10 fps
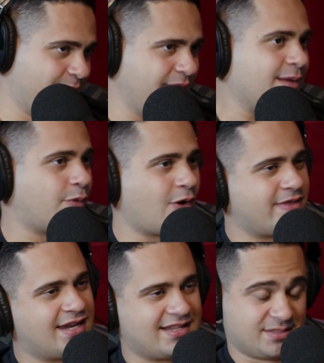on the big board
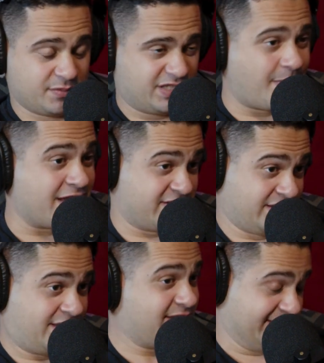that it's some special.
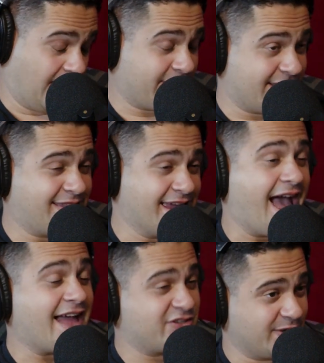There's all the
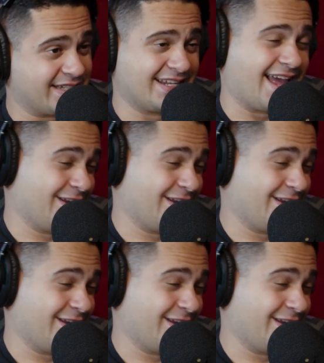theatrics, and I